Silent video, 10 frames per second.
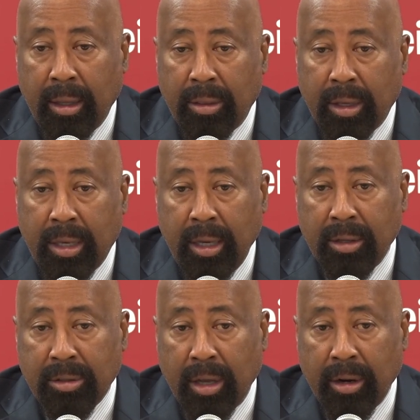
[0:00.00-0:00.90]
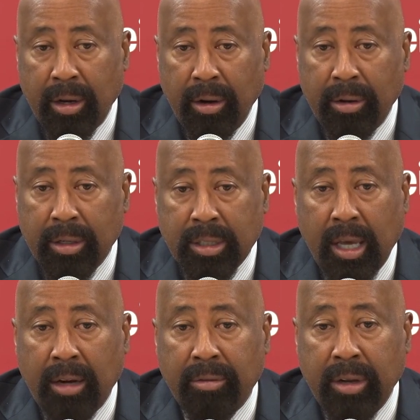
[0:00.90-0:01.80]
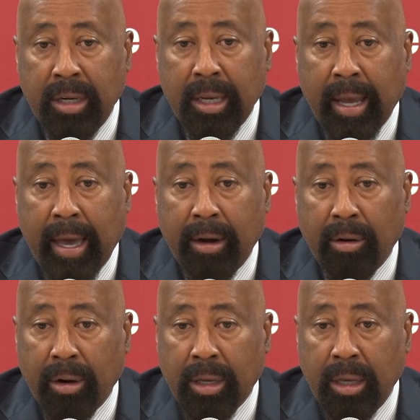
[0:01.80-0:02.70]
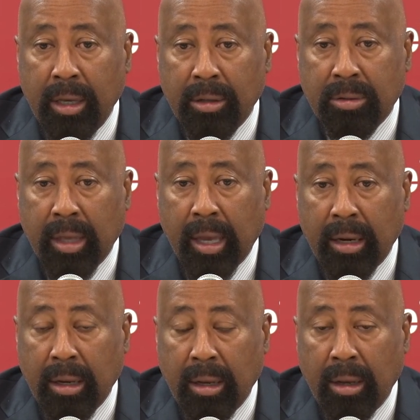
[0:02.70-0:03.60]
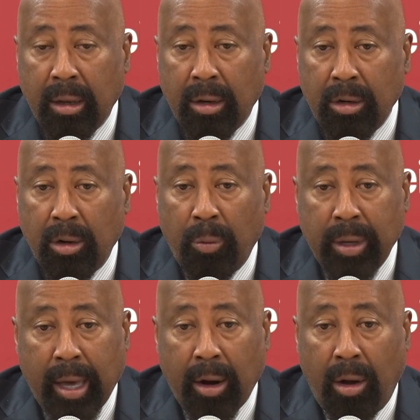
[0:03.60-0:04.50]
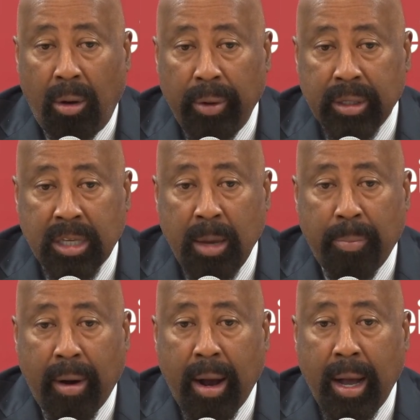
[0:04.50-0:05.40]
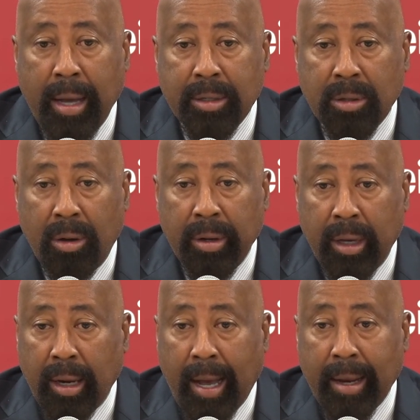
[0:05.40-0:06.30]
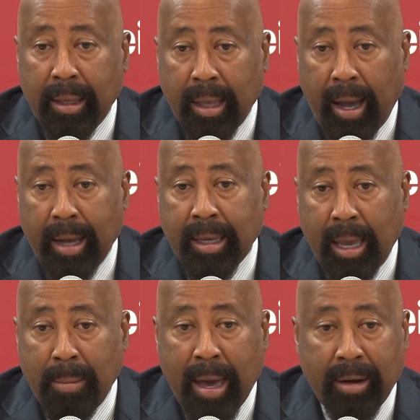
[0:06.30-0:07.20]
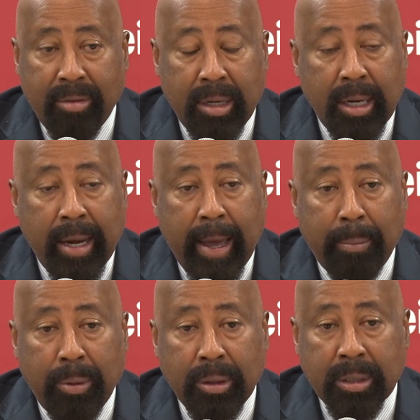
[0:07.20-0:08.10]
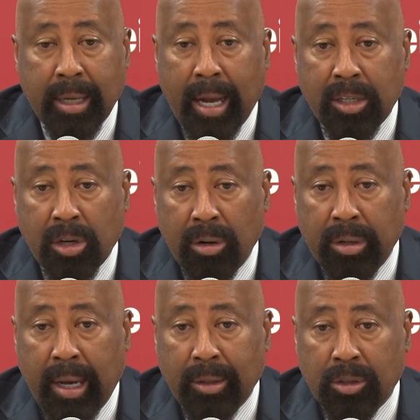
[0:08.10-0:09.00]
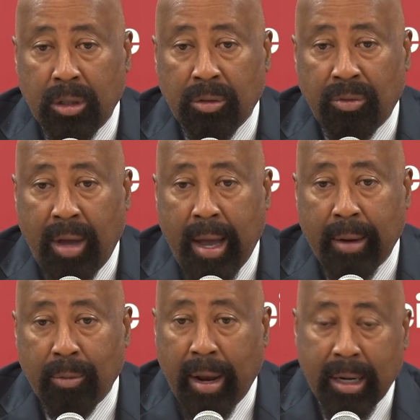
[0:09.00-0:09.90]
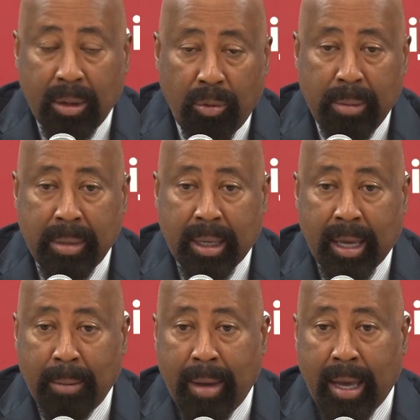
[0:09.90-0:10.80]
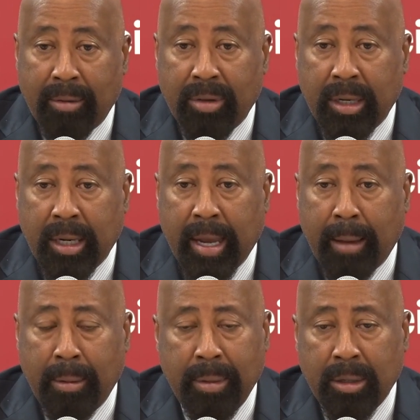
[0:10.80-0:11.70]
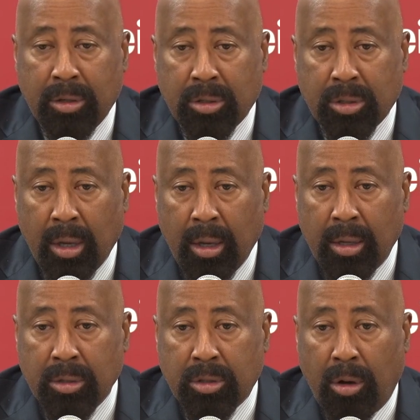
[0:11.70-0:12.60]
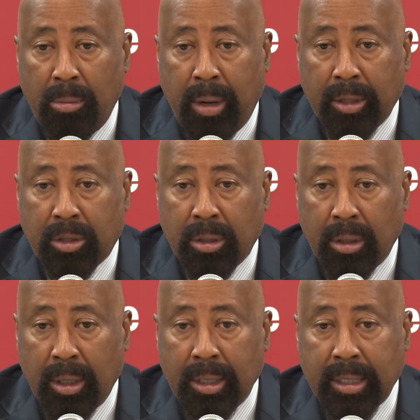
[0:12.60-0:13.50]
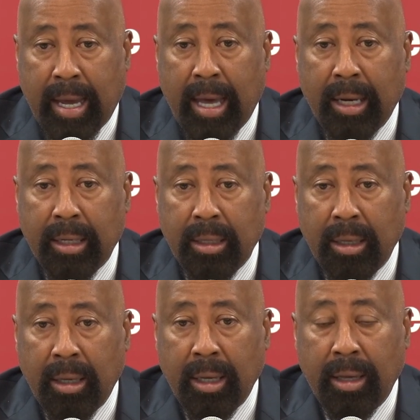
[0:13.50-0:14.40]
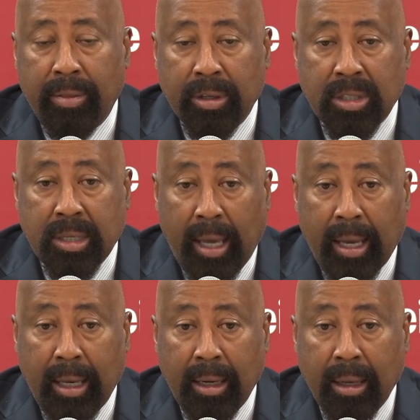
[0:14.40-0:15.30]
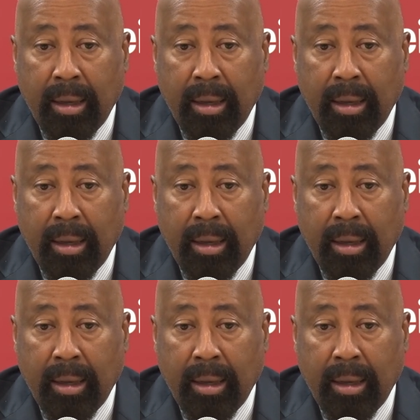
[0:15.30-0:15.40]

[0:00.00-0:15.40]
the kids that are here in the state of Indiana are kids that, you know, we got to always keep our eyes on. Hell, I came out of Indianapolis, and I turned out just fine. Randy Whitman came out of Indianapolis. I mean, it's just so much talent in the state